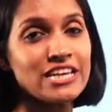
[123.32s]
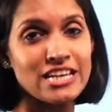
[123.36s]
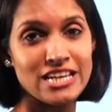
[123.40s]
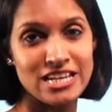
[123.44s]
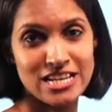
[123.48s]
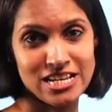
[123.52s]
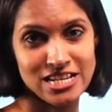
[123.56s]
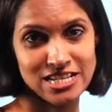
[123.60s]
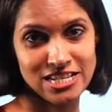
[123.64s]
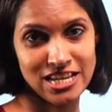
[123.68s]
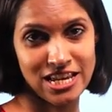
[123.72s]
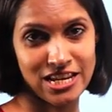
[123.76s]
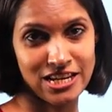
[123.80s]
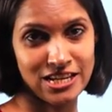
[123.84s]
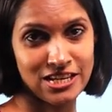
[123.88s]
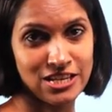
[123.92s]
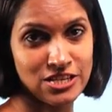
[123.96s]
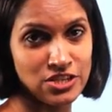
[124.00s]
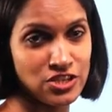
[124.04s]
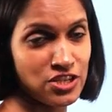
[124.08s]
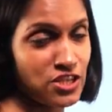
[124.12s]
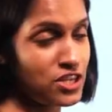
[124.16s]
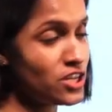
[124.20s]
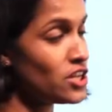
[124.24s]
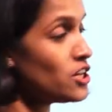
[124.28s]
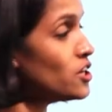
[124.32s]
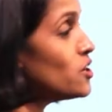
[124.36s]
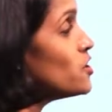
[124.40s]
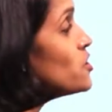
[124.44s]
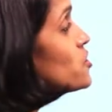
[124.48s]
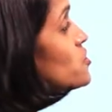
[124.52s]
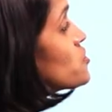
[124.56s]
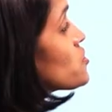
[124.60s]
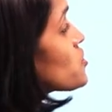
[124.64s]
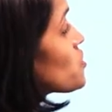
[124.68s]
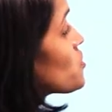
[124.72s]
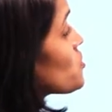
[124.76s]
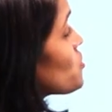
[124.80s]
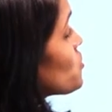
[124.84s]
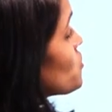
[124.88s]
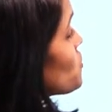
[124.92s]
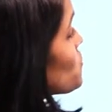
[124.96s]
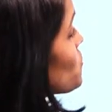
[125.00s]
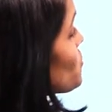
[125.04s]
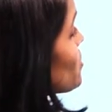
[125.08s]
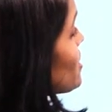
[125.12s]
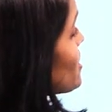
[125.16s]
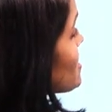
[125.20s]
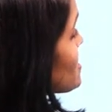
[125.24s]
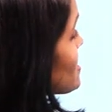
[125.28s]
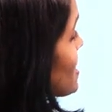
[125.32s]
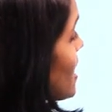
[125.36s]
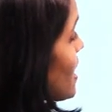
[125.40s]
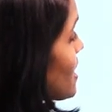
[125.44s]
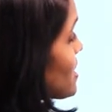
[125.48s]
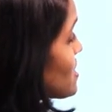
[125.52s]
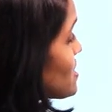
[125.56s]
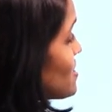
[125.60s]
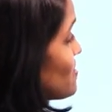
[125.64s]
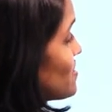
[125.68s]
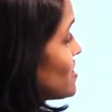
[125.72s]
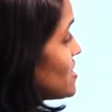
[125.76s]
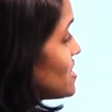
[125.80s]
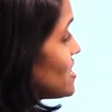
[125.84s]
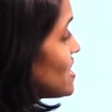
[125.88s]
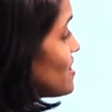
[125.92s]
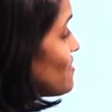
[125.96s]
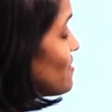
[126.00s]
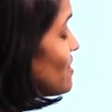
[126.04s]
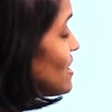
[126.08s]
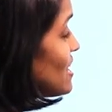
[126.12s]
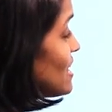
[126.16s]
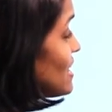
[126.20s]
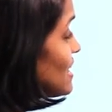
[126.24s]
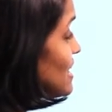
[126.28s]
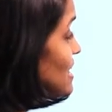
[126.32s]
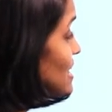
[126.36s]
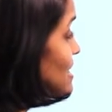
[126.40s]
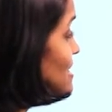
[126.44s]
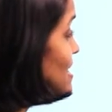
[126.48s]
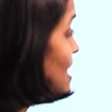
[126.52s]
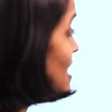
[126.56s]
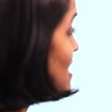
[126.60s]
heat energy. So to do this activity, we need